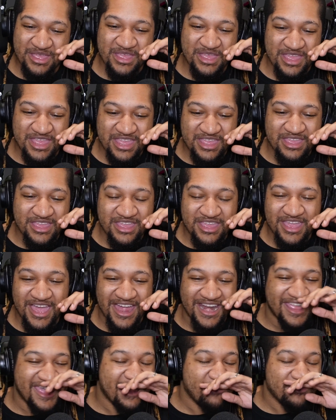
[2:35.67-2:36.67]
he
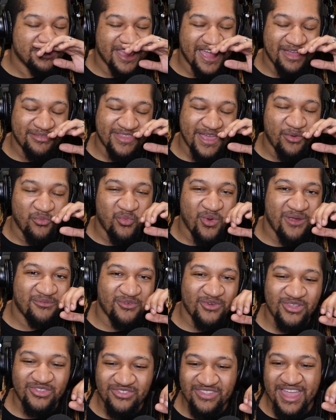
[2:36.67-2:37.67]
kind of gave it that
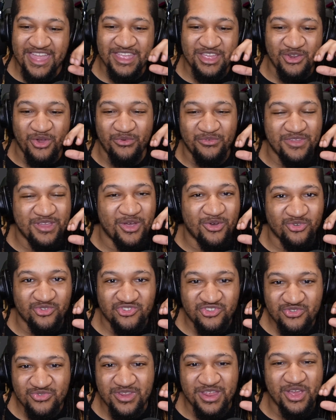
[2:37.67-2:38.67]
reference that, you know, if he gonna
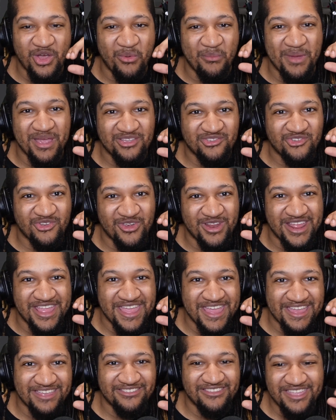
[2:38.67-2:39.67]
shoot, he gonna make sure it
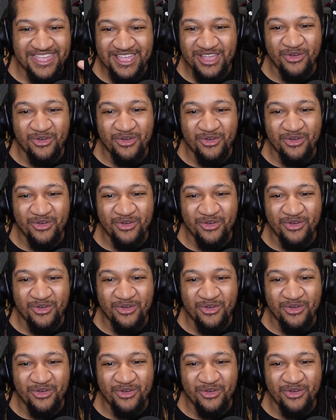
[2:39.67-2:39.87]
hits. He ain't